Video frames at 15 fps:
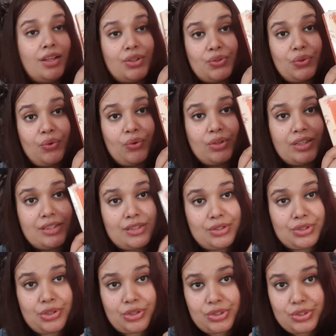So this is a
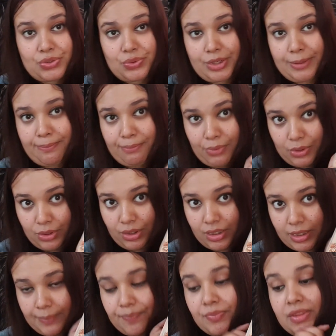short story book.
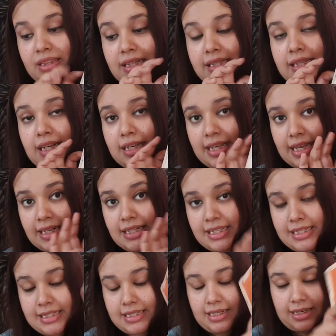This again
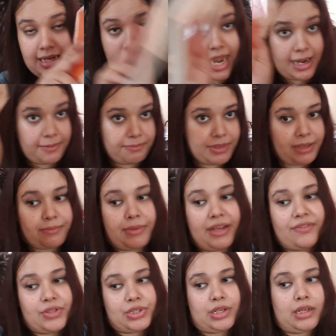is a random pick by
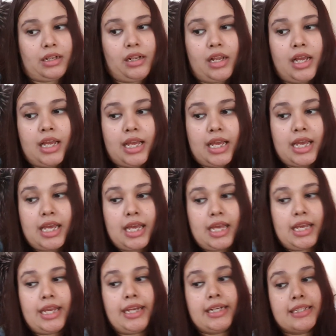Vishal.
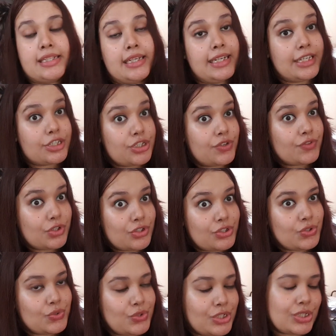It is a collection of short
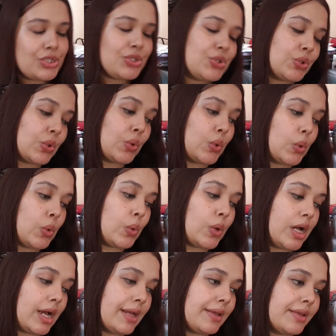stories,
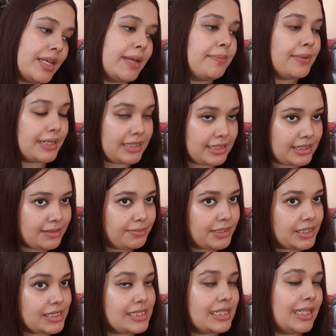so he picked it up
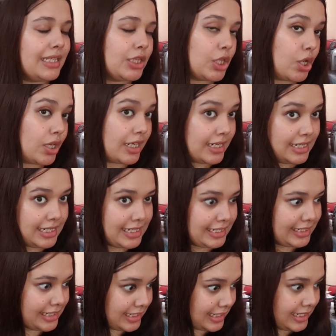because he thought I'd
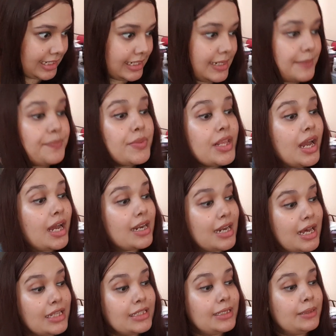like it.
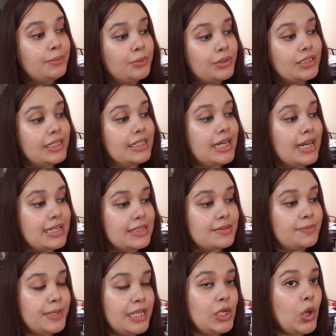Another book that has
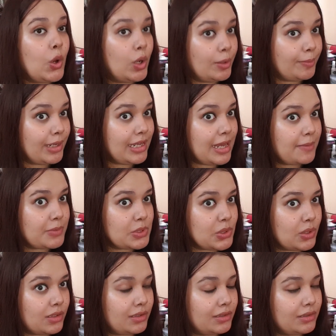been on my
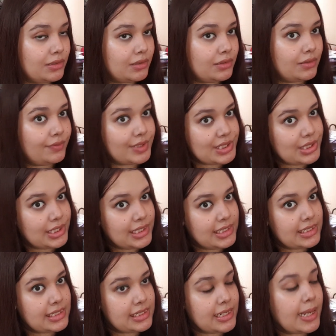Amazon wish
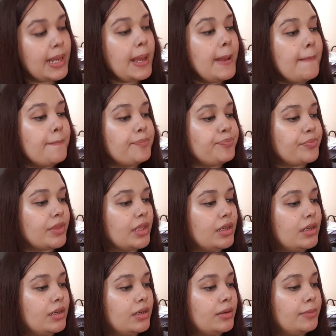list,
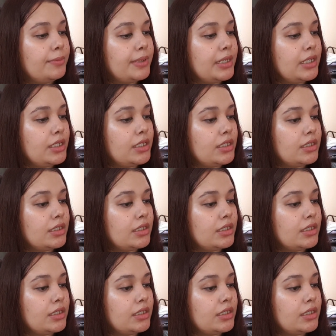but